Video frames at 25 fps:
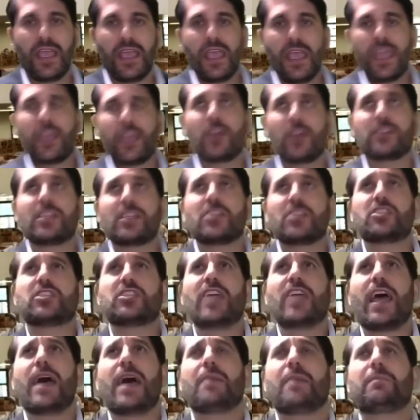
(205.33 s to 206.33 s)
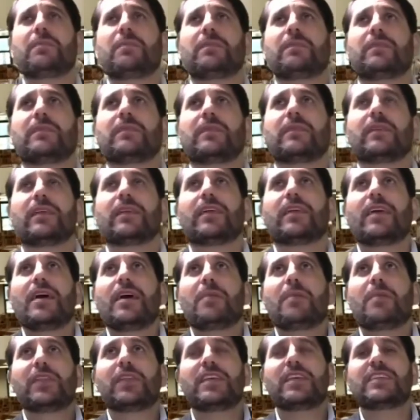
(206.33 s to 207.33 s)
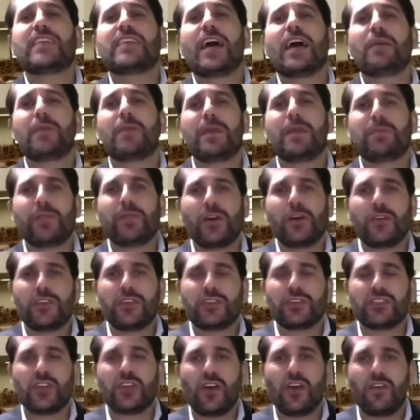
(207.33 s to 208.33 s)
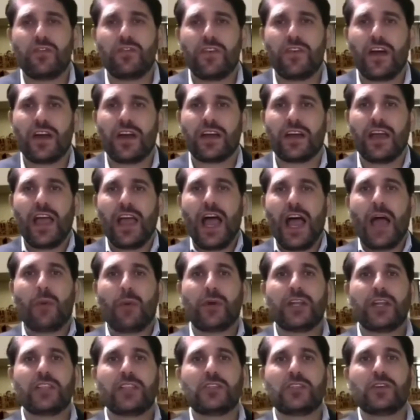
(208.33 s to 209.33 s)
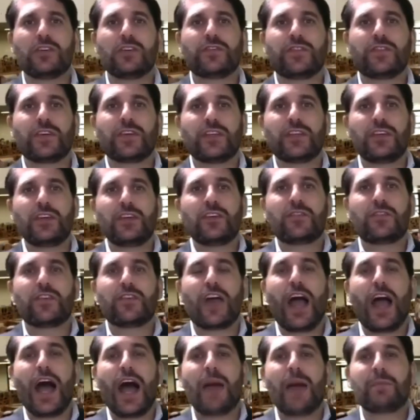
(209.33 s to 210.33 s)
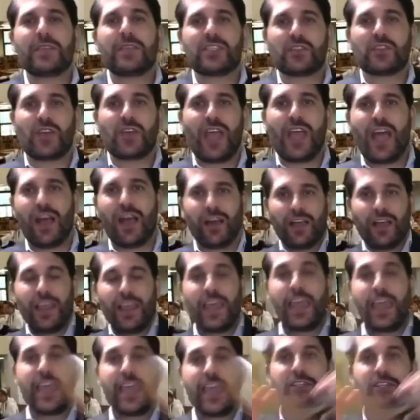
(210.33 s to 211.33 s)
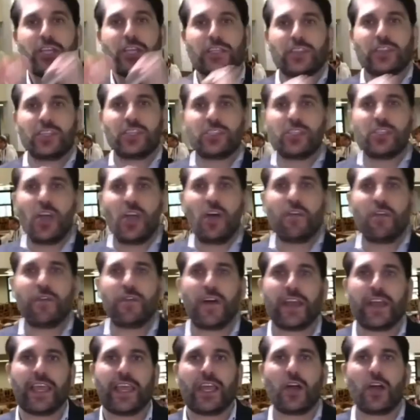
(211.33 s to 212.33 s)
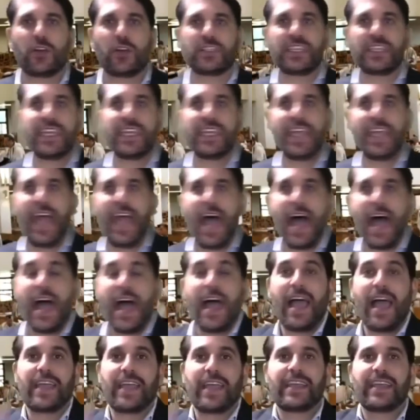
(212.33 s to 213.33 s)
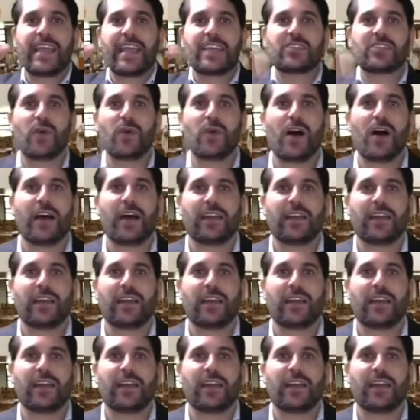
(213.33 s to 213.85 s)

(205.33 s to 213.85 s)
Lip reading: He goes, Hashem, please help me blow the shofar. I want to do it for you, for Am Yisrael. He took the shofar. They go, Tkiya. And guess what?